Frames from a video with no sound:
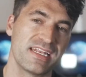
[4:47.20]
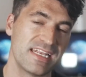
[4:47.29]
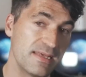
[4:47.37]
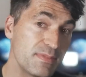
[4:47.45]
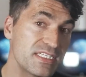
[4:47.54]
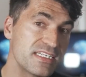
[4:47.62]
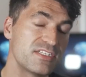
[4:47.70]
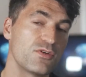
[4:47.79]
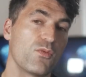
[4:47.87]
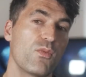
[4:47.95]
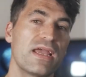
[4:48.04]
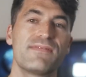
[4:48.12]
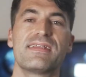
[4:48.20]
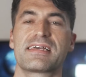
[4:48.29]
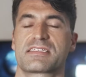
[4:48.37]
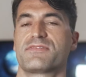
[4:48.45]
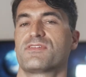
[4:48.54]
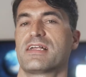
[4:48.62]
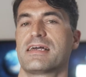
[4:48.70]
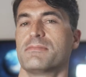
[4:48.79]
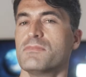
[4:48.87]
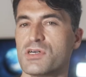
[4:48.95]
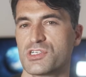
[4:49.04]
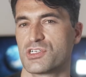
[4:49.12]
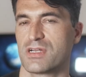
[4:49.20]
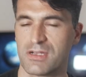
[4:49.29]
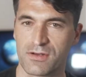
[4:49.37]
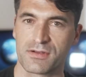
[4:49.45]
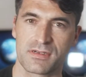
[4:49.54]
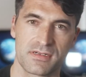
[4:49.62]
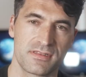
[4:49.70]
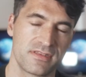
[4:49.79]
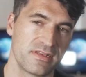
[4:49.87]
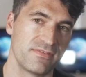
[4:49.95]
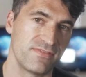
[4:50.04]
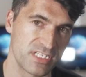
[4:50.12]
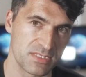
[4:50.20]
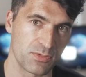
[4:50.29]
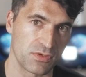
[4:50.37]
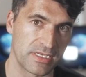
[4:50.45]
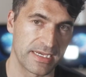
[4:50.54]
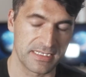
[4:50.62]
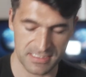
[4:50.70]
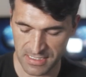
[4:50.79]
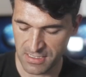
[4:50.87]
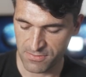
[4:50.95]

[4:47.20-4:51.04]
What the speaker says: limited to wavelengths of light much longer than visible light.